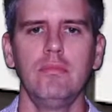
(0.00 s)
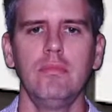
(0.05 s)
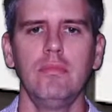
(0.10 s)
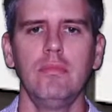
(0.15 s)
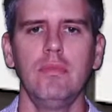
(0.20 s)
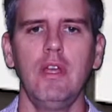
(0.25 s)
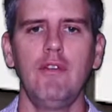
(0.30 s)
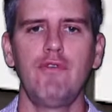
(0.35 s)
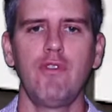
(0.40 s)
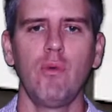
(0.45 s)

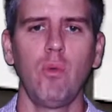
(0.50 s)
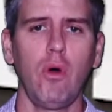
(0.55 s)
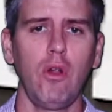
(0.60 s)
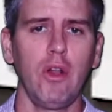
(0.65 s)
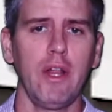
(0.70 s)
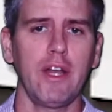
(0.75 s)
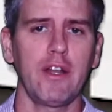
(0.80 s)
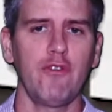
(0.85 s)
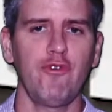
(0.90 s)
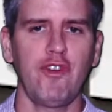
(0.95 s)
if the wall
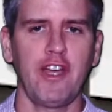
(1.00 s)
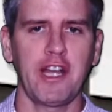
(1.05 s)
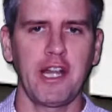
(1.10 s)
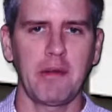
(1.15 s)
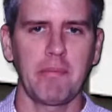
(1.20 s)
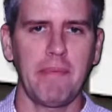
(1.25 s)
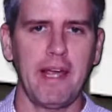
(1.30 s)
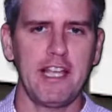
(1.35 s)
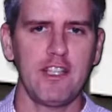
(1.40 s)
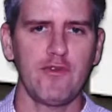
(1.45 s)
had a finite
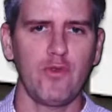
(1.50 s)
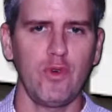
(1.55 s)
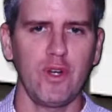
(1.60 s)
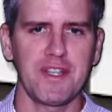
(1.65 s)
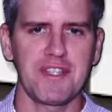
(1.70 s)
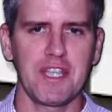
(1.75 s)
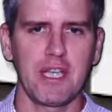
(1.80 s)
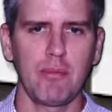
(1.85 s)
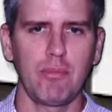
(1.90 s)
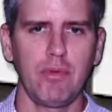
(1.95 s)
mass, for
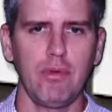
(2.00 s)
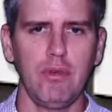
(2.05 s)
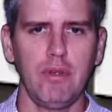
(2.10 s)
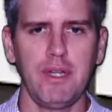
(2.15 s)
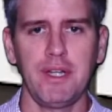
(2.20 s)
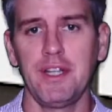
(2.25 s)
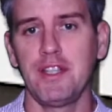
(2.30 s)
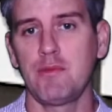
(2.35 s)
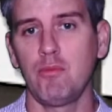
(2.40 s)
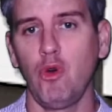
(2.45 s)
example,
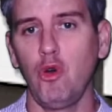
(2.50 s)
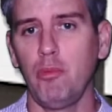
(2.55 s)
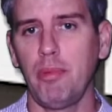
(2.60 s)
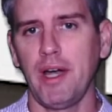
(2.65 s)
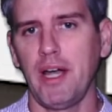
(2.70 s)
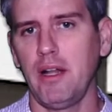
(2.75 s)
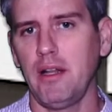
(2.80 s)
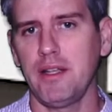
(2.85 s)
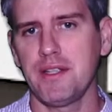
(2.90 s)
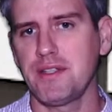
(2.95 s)
and is
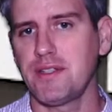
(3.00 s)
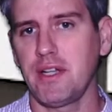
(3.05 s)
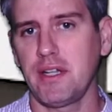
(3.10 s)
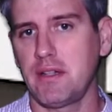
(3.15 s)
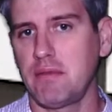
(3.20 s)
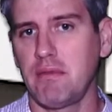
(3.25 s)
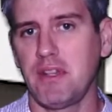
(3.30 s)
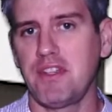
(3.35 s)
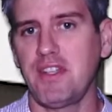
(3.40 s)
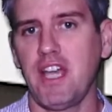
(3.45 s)
mobile, it's not
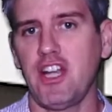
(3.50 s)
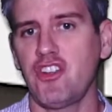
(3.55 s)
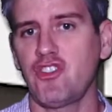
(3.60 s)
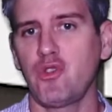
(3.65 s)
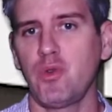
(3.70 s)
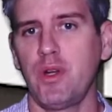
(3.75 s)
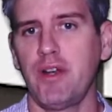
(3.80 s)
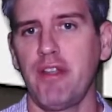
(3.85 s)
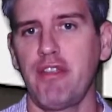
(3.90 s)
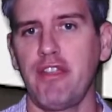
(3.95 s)
attached
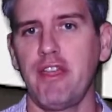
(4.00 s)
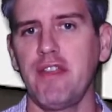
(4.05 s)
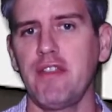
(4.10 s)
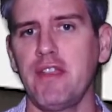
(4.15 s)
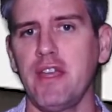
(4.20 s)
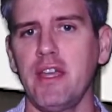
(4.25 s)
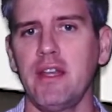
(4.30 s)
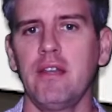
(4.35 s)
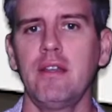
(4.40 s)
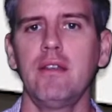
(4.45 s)
to anything,
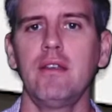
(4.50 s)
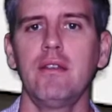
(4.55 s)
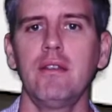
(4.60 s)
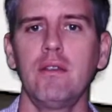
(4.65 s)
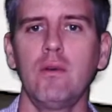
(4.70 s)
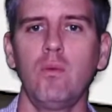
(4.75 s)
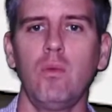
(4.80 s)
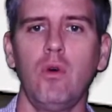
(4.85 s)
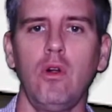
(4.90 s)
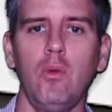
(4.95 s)
then
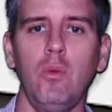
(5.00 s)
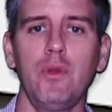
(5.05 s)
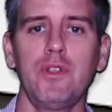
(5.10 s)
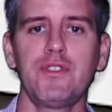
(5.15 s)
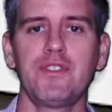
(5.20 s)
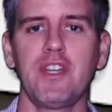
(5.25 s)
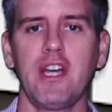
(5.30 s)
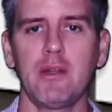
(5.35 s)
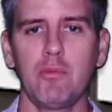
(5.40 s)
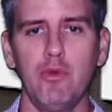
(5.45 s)
the wall would
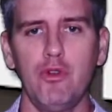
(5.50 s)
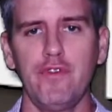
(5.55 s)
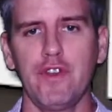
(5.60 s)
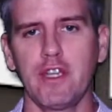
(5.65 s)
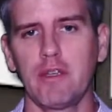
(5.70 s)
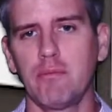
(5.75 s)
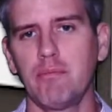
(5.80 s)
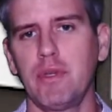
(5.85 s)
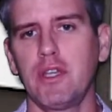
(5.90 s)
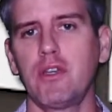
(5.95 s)
start
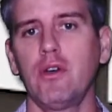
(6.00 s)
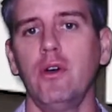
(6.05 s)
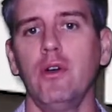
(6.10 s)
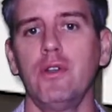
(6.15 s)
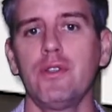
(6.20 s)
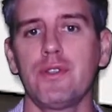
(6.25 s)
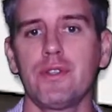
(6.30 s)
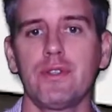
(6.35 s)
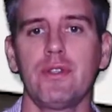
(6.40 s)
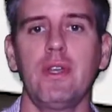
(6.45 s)
moving
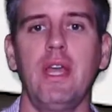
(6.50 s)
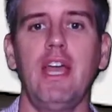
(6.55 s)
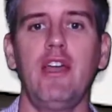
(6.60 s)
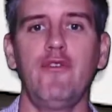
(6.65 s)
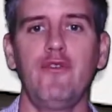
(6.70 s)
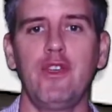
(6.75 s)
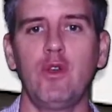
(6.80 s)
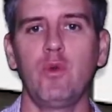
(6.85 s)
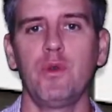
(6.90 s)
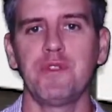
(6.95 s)
because
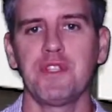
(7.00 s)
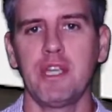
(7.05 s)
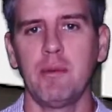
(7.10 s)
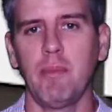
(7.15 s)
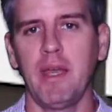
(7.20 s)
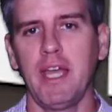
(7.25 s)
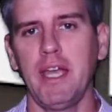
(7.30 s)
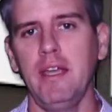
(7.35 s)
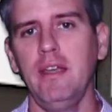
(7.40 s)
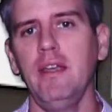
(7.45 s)
F equals
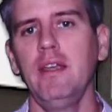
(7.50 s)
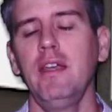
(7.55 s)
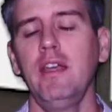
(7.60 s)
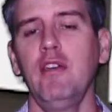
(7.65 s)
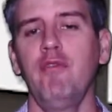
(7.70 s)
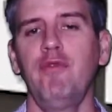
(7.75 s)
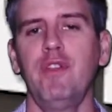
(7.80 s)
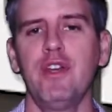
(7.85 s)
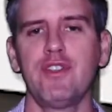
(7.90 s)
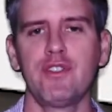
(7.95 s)
ma.
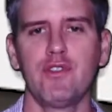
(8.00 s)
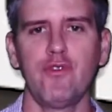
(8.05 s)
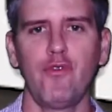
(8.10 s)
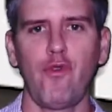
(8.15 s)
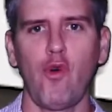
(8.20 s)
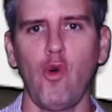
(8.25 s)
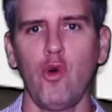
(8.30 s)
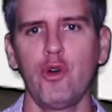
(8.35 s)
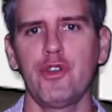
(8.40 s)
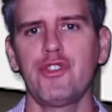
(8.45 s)
If there's a
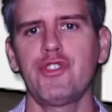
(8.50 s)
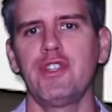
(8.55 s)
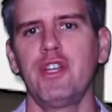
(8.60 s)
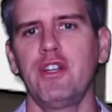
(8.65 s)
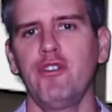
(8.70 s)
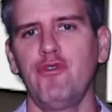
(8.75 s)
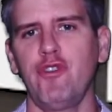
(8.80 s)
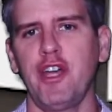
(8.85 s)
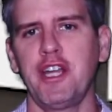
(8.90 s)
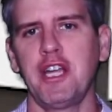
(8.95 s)
force and
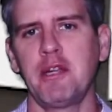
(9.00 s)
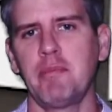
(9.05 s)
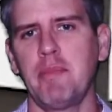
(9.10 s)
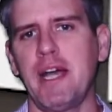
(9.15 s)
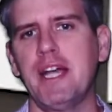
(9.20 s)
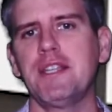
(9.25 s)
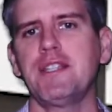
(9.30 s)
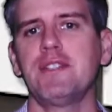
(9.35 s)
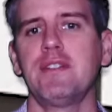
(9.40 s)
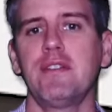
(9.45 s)
a finite
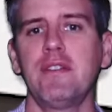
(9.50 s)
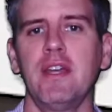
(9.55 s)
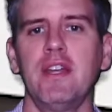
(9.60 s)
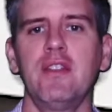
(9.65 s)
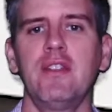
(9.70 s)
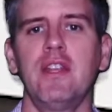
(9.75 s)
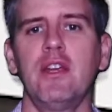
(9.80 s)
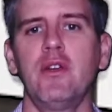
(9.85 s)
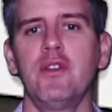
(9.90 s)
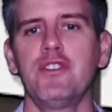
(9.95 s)
mass, then
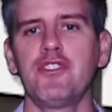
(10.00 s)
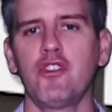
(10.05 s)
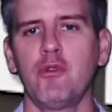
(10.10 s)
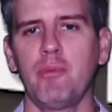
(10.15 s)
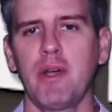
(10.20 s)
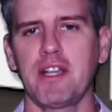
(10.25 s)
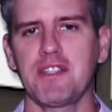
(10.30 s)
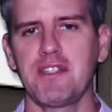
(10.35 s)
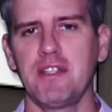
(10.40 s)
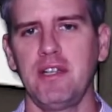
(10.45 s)
there is some
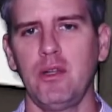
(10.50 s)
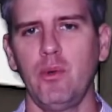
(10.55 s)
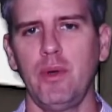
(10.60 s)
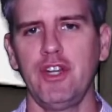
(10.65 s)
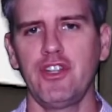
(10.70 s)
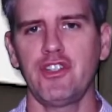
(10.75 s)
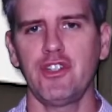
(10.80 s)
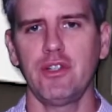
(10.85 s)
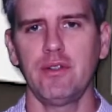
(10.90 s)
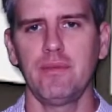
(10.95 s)

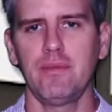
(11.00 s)
acceleration.